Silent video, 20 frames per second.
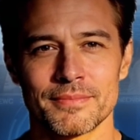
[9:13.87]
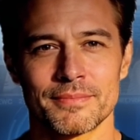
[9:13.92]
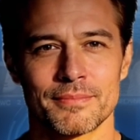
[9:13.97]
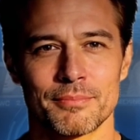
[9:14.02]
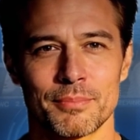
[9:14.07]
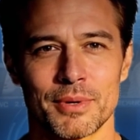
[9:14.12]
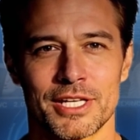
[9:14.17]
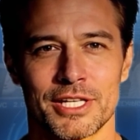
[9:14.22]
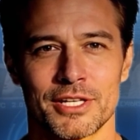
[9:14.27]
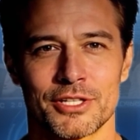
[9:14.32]

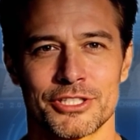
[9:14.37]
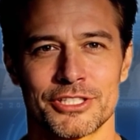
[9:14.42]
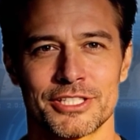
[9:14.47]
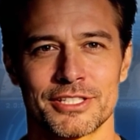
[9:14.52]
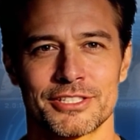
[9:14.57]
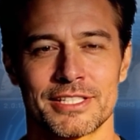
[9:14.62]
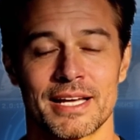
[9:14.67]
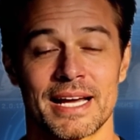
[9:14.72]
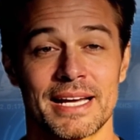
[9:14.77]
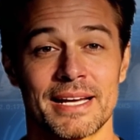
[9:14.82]
But here's the
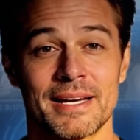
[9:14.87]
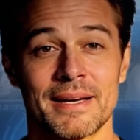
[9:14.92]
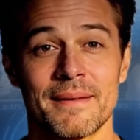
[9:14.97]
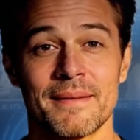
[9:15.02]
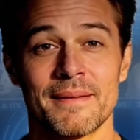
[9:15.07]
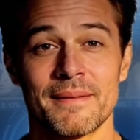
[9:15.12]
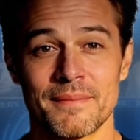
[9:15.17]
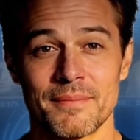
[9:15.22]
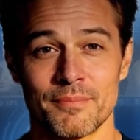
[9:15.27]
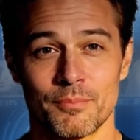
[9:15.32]
thing.
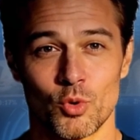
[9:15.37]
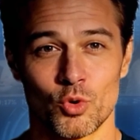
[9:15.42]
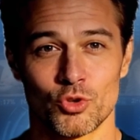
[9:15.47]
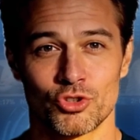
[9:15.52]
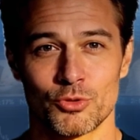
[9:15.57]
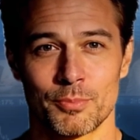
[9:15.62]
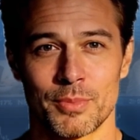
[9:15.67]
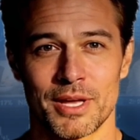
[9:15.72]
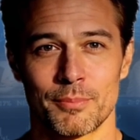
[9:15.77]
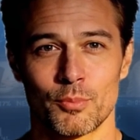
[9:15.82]

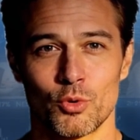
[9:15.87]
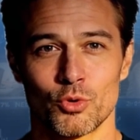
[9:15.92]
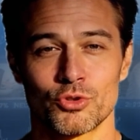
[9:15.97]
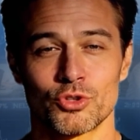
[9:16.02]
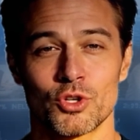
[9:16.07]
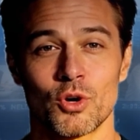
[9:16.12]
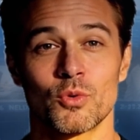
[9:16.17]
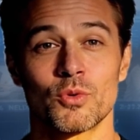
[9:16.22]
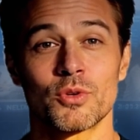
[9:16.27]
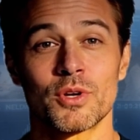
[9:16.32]
Most people
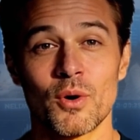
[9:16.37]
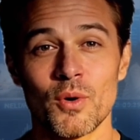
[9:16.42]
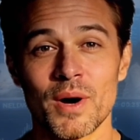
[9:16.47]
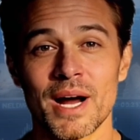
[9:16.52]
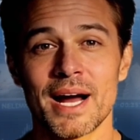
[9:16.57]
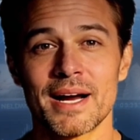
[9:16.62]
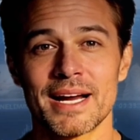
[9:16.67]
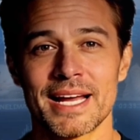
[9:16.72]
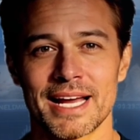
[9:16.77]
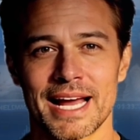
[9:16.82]
don't know
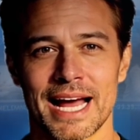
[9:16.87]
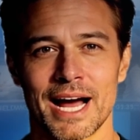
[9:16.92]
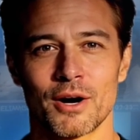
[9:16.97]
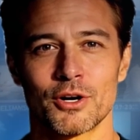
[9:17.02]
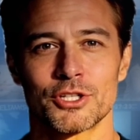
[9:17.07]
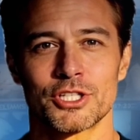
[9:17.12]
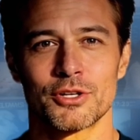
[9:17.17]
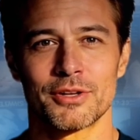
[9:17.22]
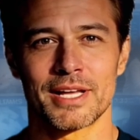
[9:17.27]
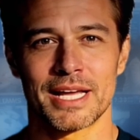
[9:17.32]
how to
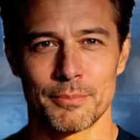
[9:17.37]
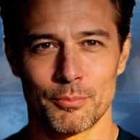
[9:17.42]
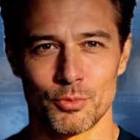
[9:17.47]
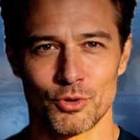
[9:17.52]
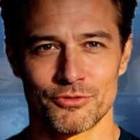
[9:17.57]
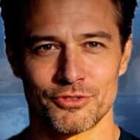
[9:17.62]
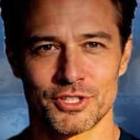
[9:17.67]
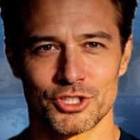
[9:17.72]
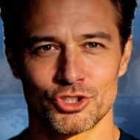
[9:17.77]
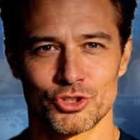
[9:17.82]
calculate
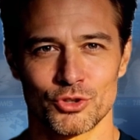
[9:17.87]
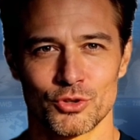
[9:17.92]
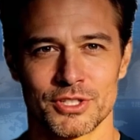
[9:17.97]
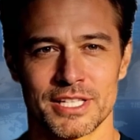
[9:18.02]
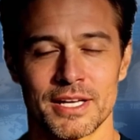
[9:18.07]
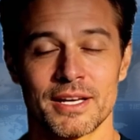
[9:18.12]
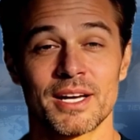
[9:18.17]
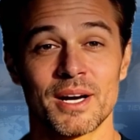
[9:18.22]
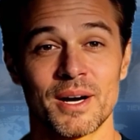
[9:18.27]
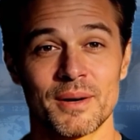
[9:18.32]
provisional
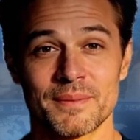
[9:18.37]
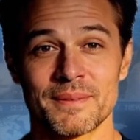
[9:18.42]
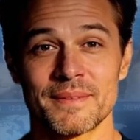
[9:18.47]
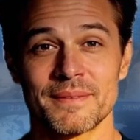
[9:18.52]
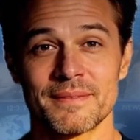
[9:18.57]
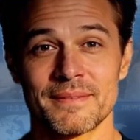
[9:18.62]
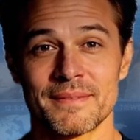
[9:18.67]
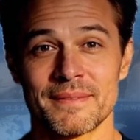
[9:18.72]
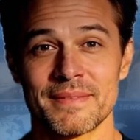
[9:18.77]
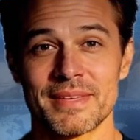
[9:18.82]
income.
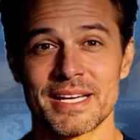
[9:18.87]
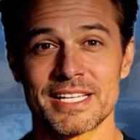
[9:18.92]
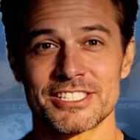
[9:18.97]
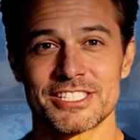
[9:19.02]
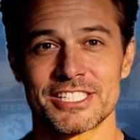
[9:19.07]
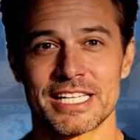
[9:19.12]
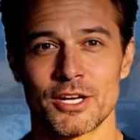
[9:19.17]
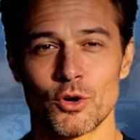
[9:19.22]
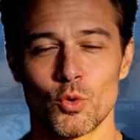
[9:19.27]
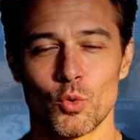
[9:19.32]
They
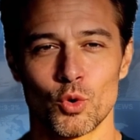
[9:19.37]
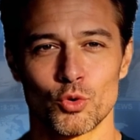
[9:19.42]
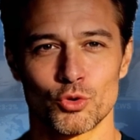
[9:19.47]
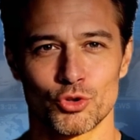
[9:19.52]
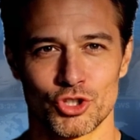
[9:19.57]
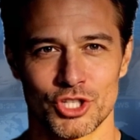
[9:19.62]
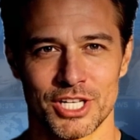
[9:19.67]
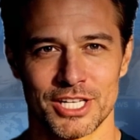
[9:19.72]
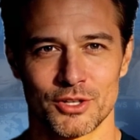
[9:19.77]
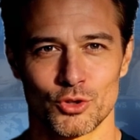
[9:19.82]
see quote,
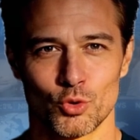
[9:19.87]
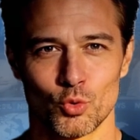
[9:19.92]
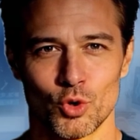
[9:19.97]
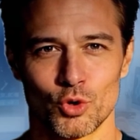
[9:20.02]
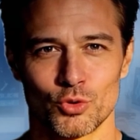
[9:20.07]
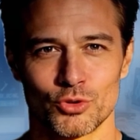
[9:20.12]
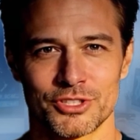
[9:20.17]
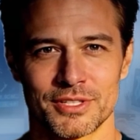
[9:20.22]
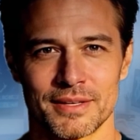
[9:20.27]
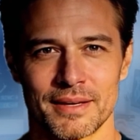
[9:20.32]
chain
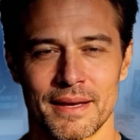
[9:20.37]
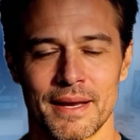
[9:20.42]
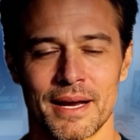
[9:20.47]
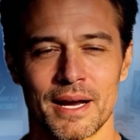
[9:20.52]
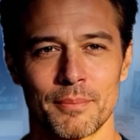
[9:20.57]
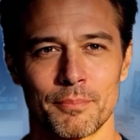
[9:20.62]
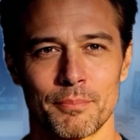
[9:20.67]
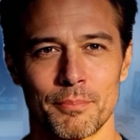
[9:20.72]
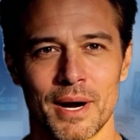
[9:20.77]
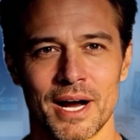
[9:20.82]
quote,
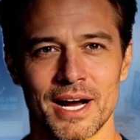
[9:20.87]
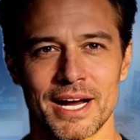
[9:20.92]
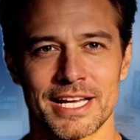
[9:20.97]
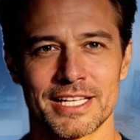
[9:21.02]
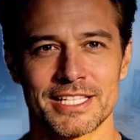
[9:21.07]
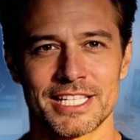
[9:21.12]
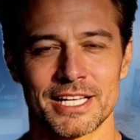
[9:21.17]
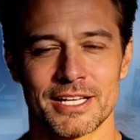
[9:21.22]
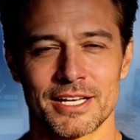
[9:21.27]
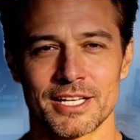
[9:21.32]

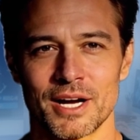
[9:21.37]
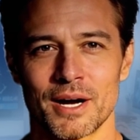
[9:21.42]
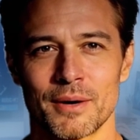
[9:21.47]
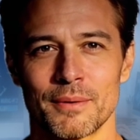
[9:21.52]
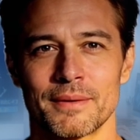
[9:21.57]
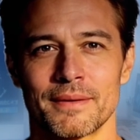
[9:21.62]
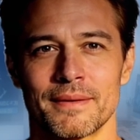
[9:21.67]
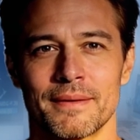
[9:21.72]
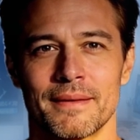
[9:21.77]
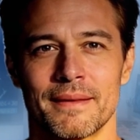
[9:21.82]
combined
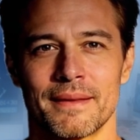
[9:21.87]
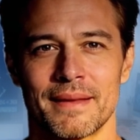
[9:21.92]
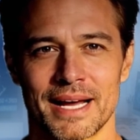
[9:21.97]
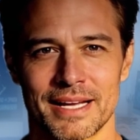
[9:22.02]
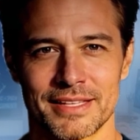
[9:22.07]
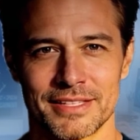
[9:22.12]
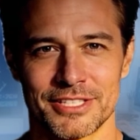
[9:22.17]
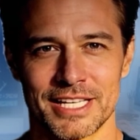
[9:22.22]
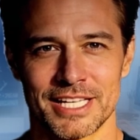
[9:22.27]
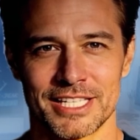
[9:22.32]
income,
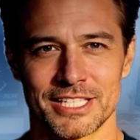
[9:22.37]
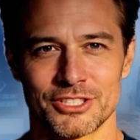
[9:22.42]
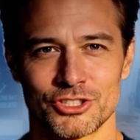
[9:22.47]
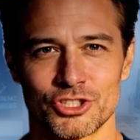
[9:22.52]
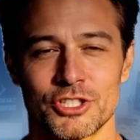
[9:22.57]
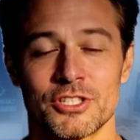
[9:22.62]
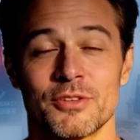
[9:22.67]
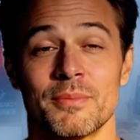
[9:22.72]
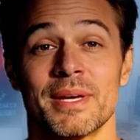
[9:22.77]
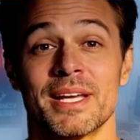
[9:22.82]
and think it
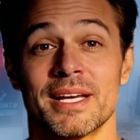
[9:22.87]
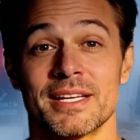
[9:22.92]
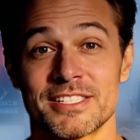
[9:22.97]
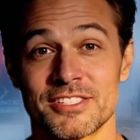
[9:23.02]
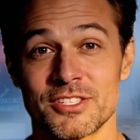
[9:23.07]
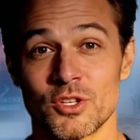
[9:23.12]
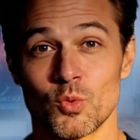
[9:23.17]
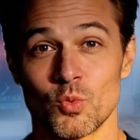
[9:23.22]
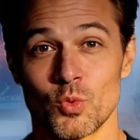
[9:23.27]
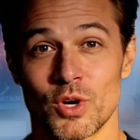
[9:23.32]
just means
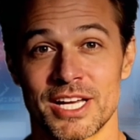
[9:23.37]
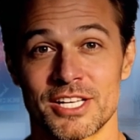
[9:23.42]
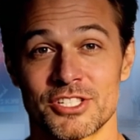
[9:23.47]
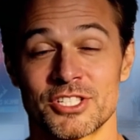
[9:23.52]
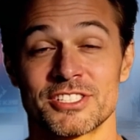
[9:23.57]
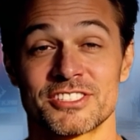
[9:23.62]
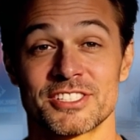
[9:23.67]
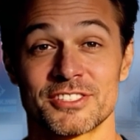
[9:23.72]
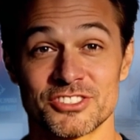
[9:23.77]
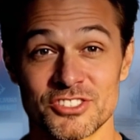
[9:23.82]
their
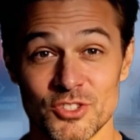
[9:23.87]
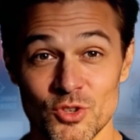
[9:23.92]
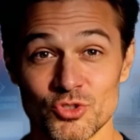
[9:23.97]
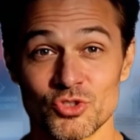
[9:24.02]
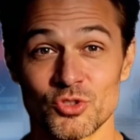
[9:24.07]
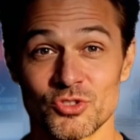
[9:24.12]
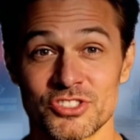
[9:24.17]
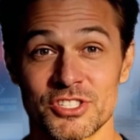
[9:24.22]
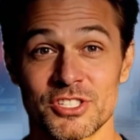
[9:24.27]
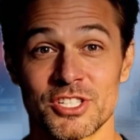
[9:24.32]
wages and
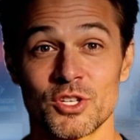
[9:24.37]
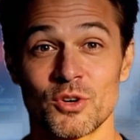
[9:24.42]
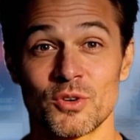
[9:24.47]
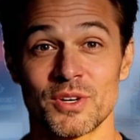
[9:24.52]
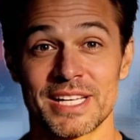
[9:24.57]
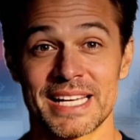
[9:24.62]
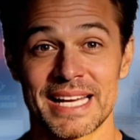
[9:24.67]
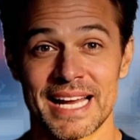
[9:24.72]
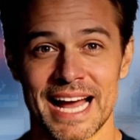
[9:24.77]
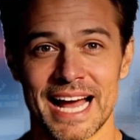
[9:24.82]
Social
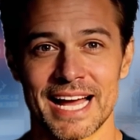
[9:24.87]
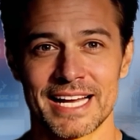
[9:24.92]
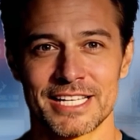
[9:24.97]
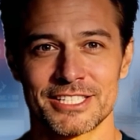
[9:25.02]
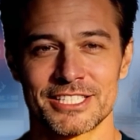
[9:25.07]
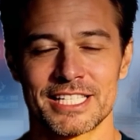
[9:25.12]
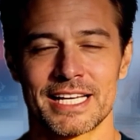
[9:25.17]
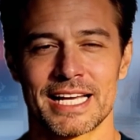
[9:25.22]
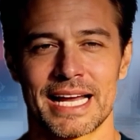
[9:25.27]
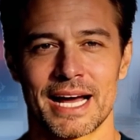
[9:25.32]
Security added
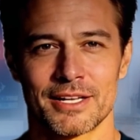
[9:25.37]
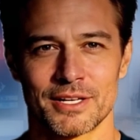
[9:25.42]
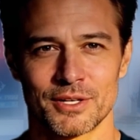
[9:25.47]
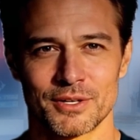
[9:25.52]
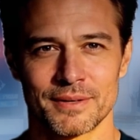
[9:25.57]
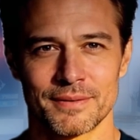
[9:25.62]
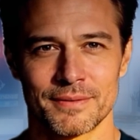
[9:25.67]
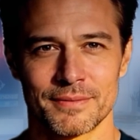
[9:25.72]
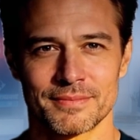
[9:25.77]
together.